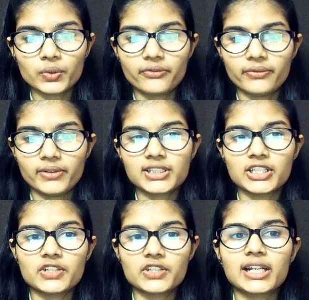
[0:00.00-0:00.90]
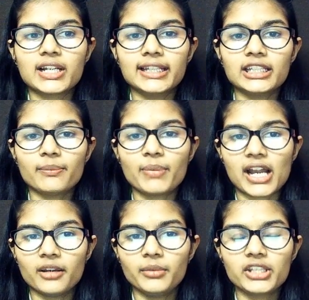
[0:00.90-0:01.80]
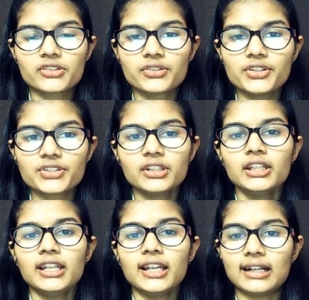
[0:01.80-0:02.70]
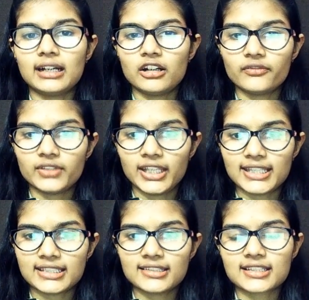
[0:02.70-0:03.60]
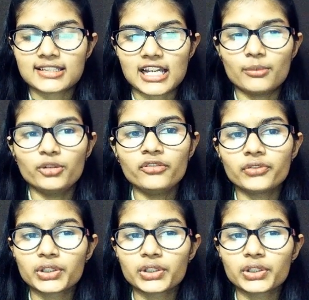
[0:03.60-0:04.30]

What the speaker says: differences regarding the parameters of the Excel and the Tableau.